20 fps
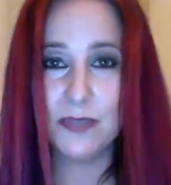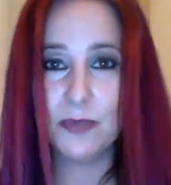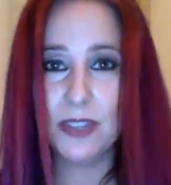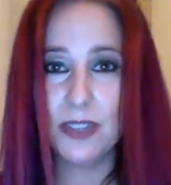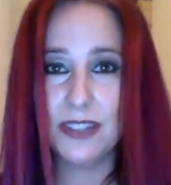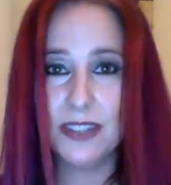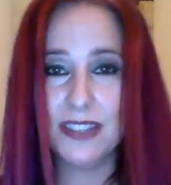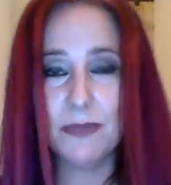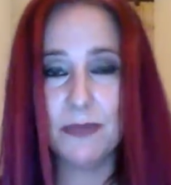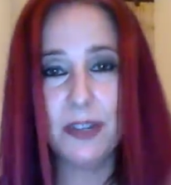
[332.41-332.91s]

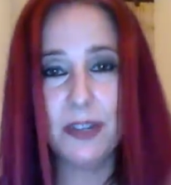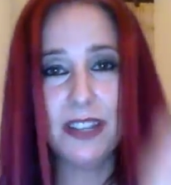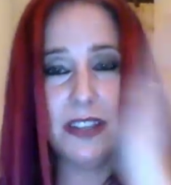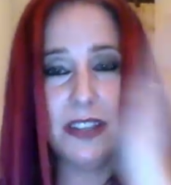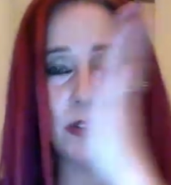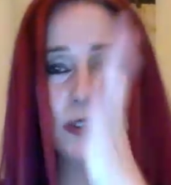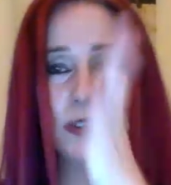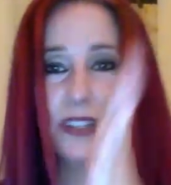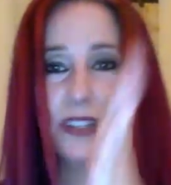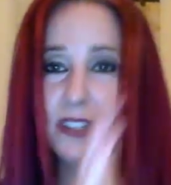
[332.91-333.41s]
it's one of the
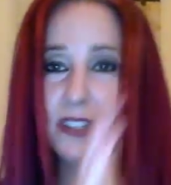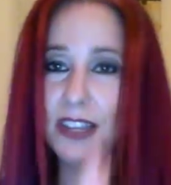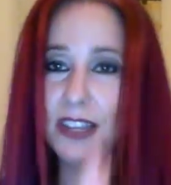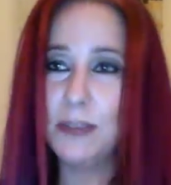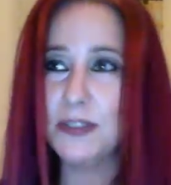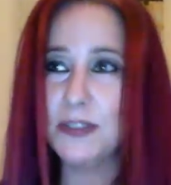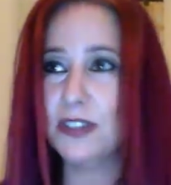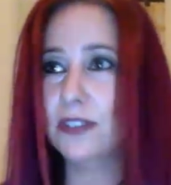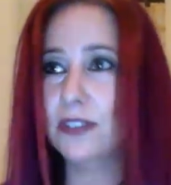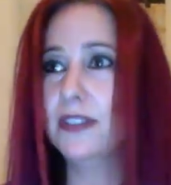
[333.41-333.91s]
only times
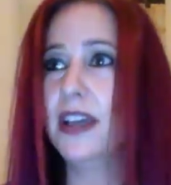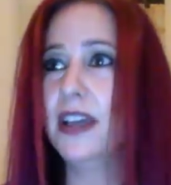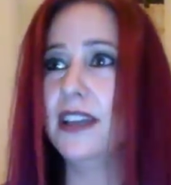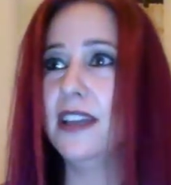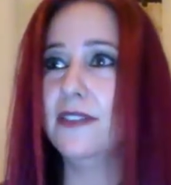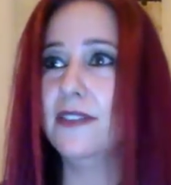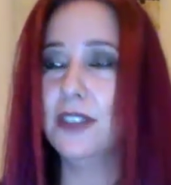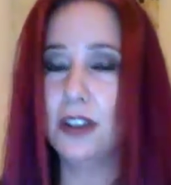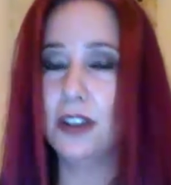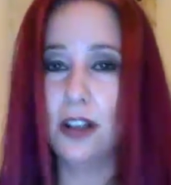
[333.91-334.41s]
in our
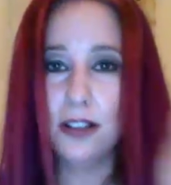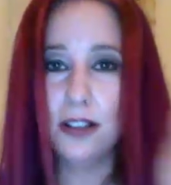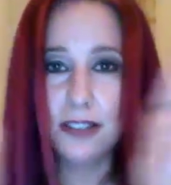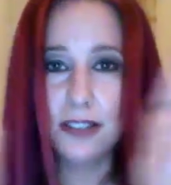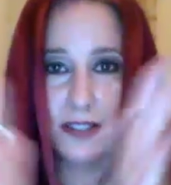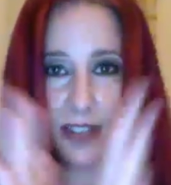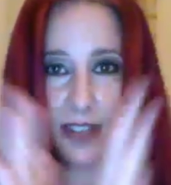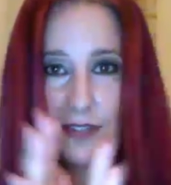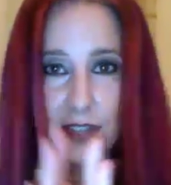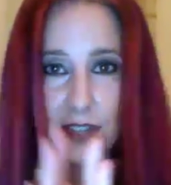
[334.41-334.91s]
life that all
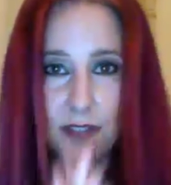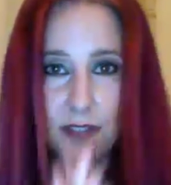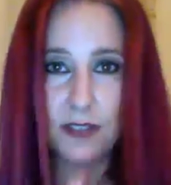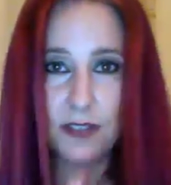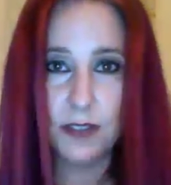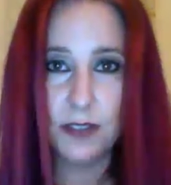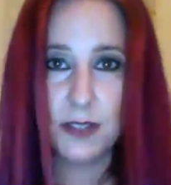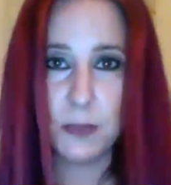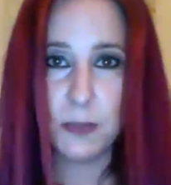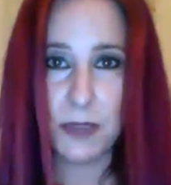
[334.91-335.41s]
7 of
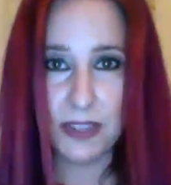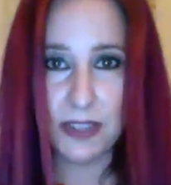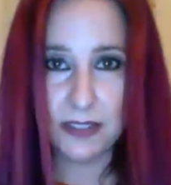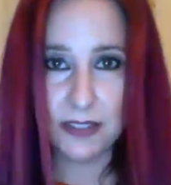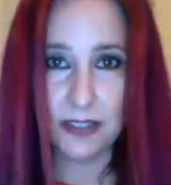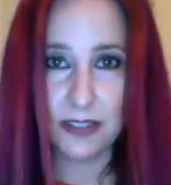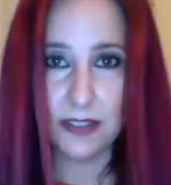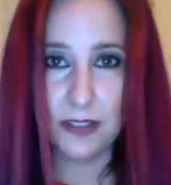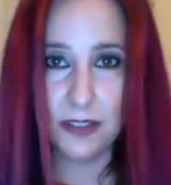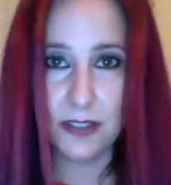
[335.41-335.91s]
those
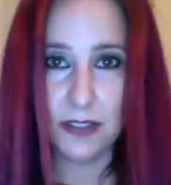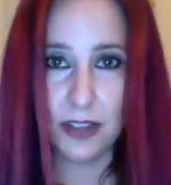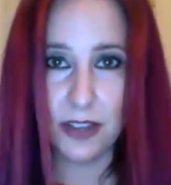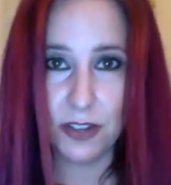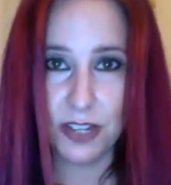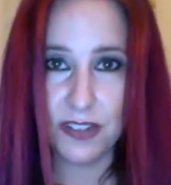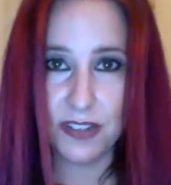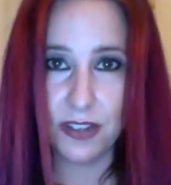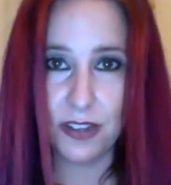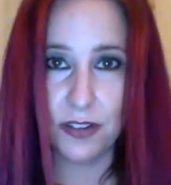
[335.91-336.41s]
spaces, those
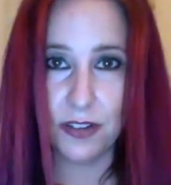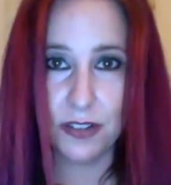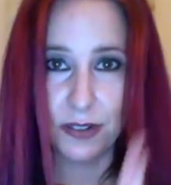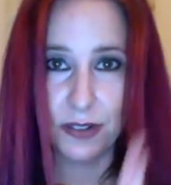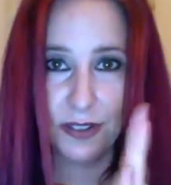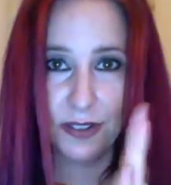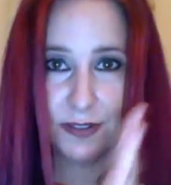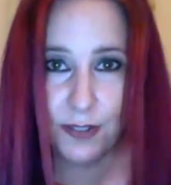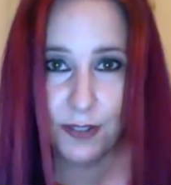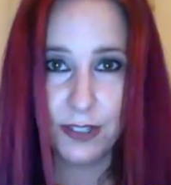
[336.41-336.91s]
energy centers, are
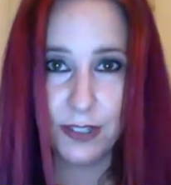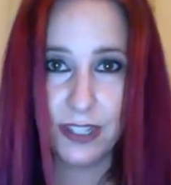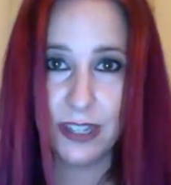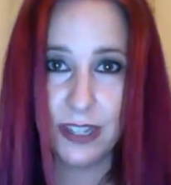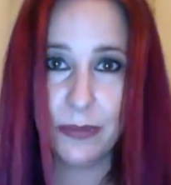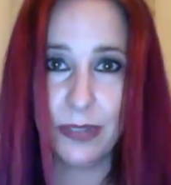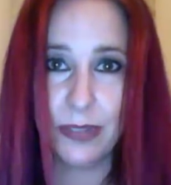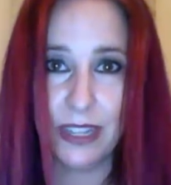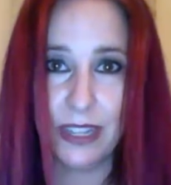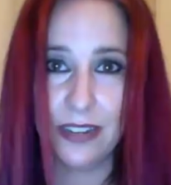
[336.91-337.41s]
in full and
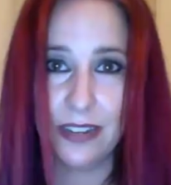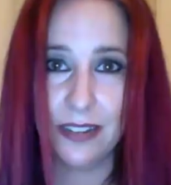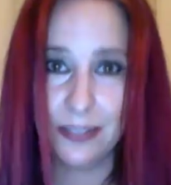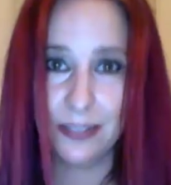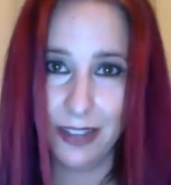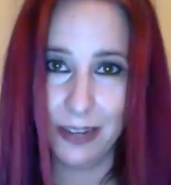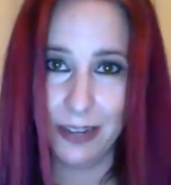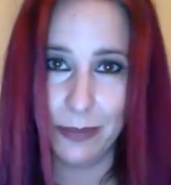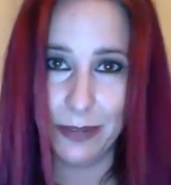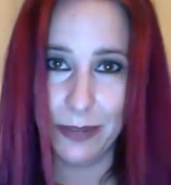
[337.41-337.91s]
complete
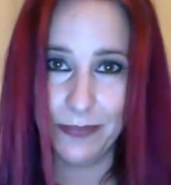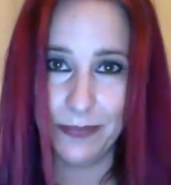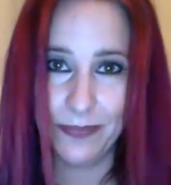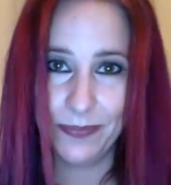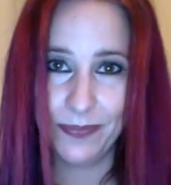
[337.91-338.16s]
alignment.